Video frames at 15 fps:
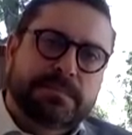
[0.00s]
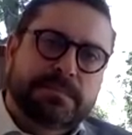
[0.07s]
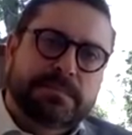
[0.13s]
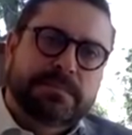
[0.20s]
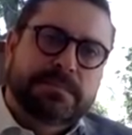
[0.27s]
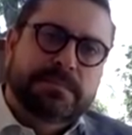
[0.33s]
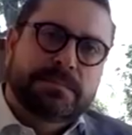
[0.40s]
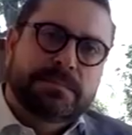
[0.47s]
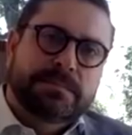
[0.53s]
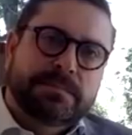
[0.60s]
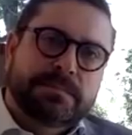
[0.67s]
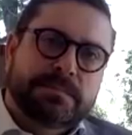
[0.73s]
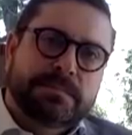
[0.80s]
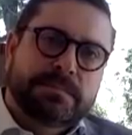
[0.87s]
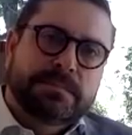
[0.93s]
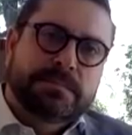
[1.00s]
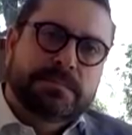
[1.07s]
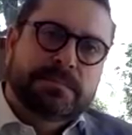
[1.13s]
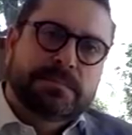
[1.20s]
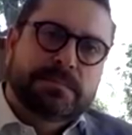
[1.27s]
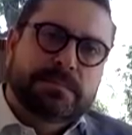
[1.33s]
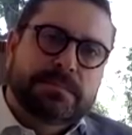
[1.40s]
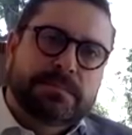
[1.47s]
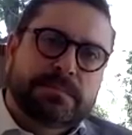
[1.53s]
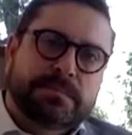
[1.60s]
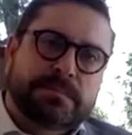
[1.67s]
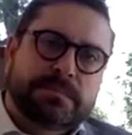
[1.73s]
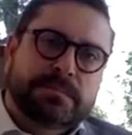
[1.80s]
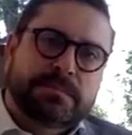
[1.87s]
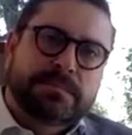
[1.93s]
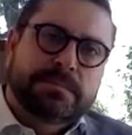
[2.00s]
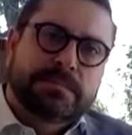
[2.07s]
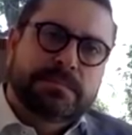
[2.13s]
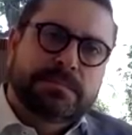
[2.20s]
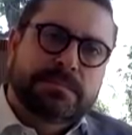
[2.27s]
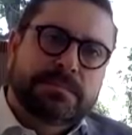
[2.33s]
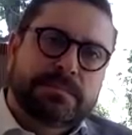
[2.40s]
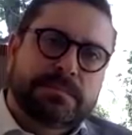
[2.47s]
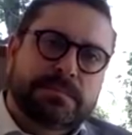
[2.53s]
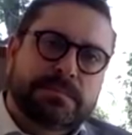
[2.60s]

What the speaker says: (silent)